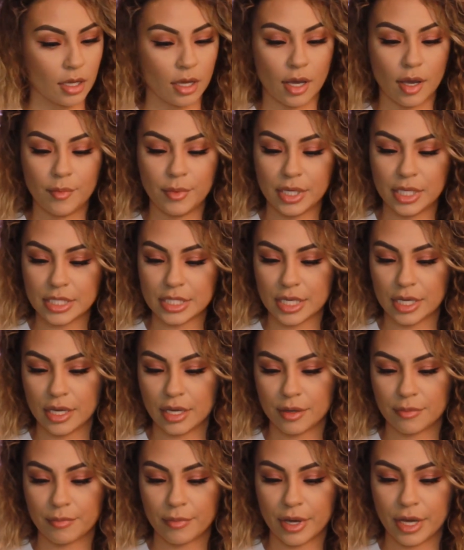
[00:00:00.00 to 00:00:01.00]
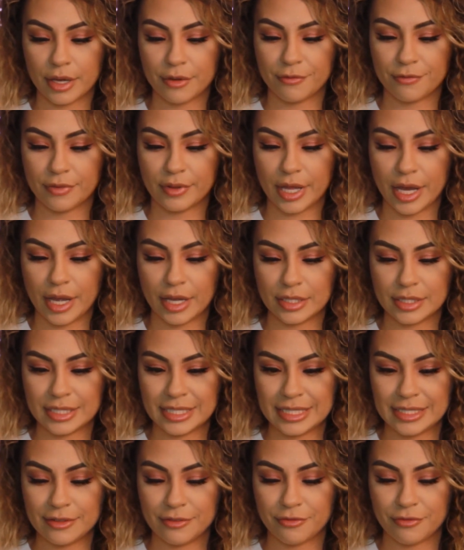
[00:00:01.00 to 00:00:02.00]
I'm going to take my flat
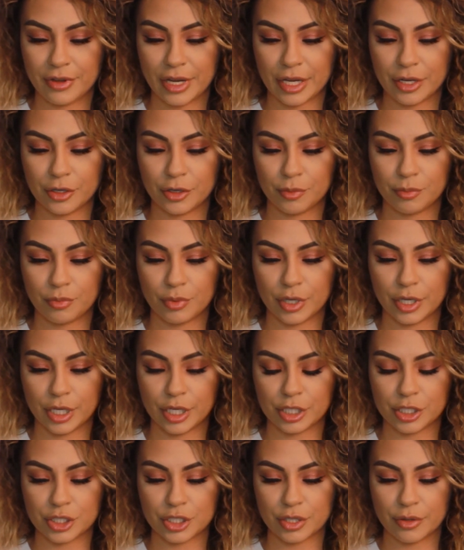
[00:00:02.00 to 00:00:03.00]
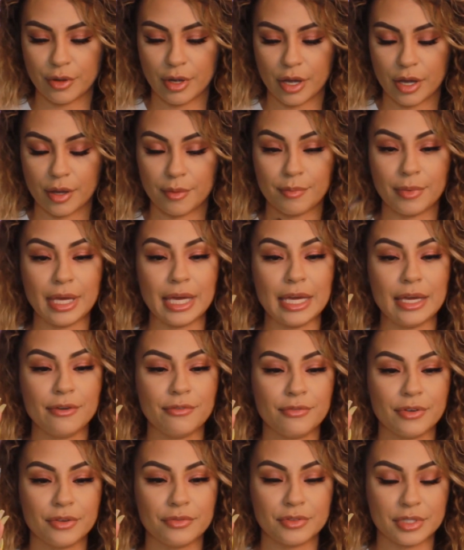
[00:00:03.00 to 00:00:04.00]
definer brush,
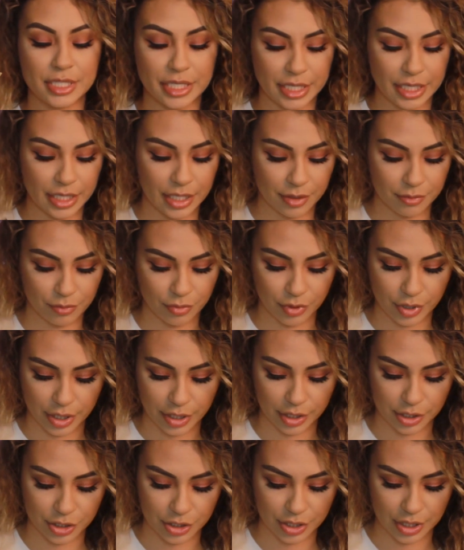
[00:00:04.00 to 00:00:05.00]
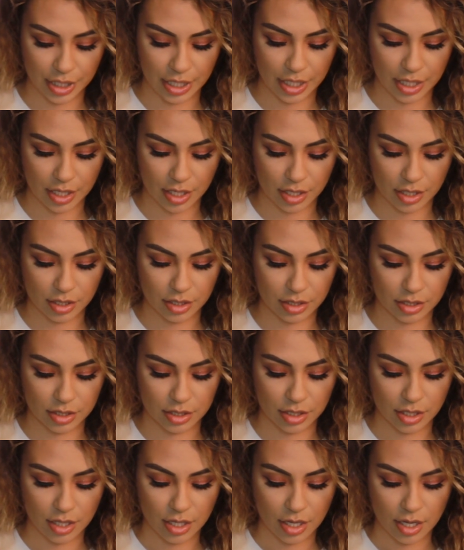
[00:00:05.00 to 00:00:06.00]
E15 brush, and
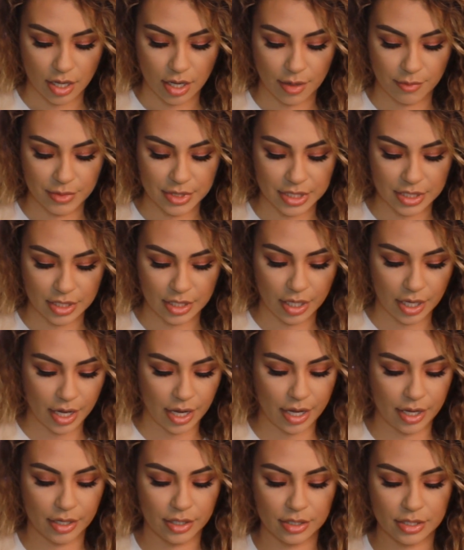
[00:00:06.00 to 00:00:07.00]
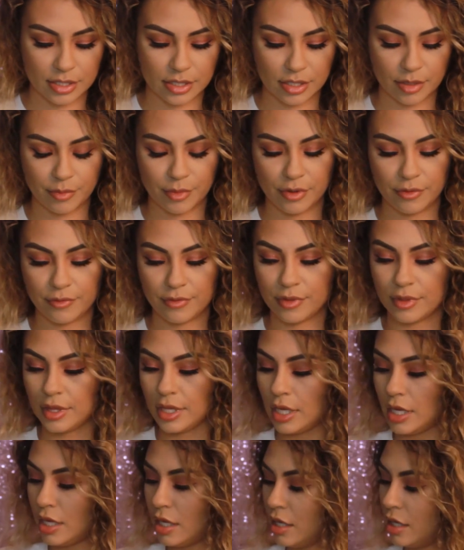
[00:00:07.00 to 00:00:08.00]
I'm just going to add some of
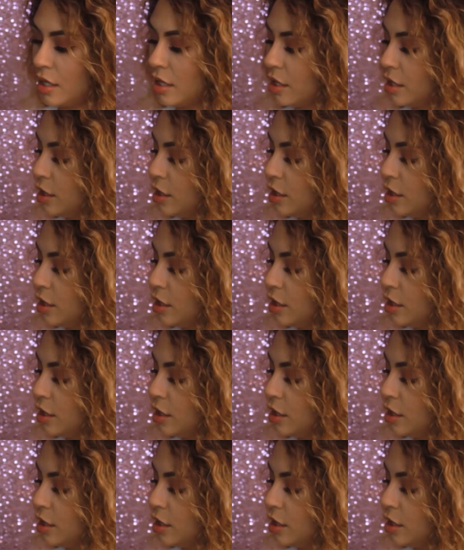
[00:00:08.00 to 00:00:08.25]
the